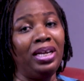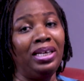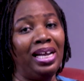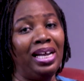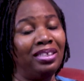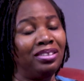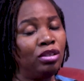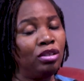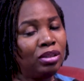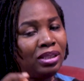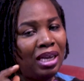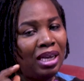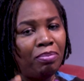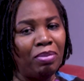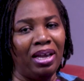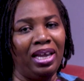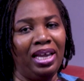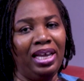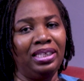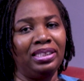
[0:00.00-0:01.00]
There is no time
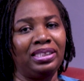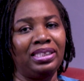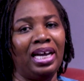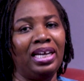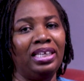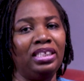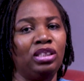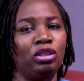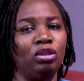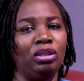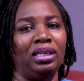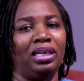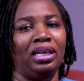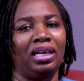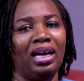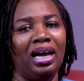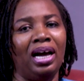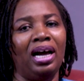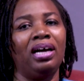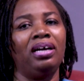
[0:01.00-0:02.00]
I enter into the
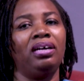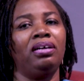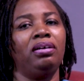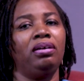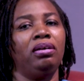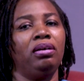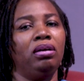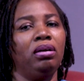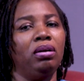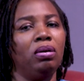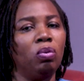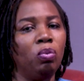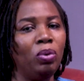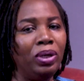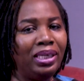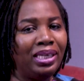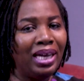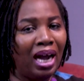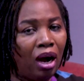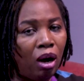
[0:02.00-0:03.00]
car
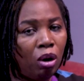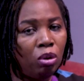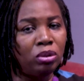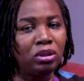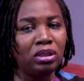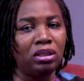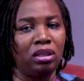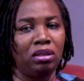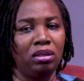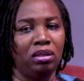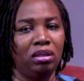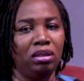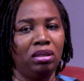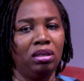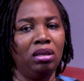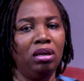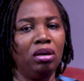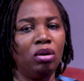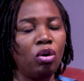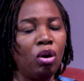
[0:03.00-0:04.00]
without
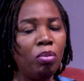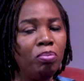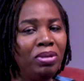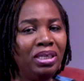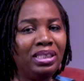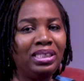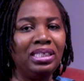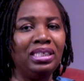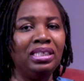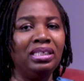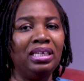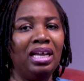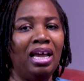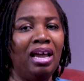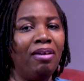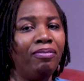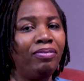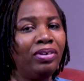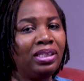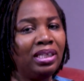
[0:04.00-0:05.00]
committing
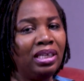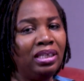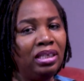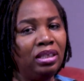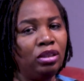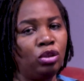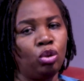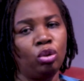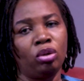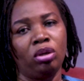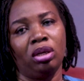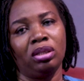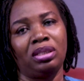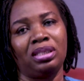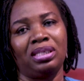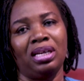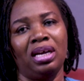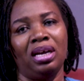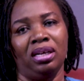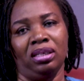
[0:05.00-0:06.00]
everything into
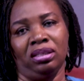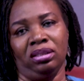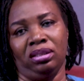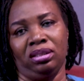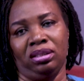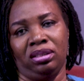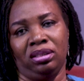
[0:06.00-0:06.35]
God's hands.